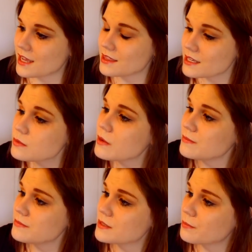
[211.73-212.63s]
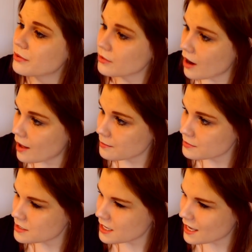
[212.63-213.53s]
And this month's
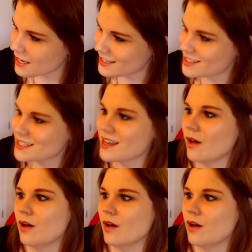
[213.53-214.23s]
prompt is